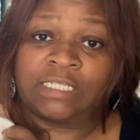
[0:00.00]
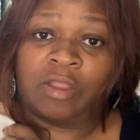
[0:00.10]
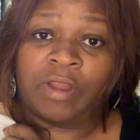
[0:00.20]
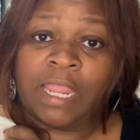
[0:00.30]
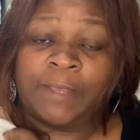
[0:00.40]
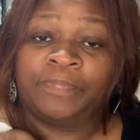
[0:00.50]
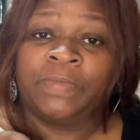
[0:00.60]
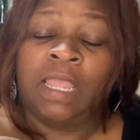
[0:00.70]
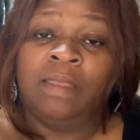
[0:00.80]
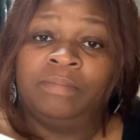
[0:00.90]
All right,
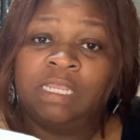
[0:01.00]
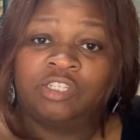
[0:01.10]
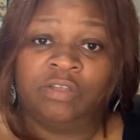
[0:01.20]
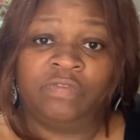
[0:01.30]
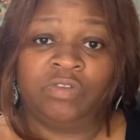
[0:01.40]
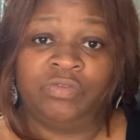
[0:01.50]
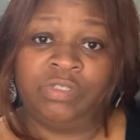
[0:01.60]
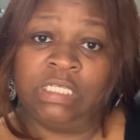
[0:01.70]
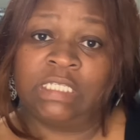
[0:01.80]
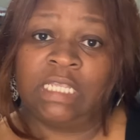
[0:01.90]
make sure if you do
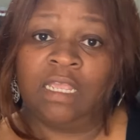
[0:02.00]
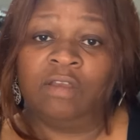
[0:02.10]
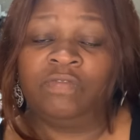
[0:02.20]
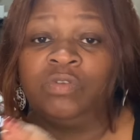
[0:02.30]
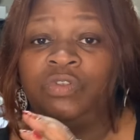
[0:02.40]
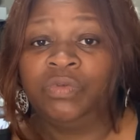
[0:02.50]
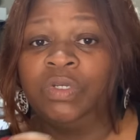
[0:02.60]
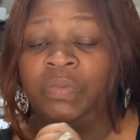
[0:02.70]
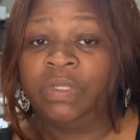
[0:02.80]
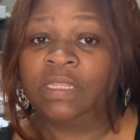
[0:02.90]
DTF, you do
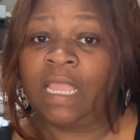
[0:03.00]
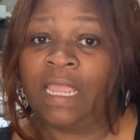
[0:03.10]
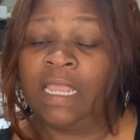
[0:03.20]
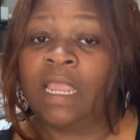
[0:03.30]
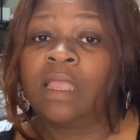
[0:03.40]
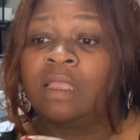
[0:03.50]
it with a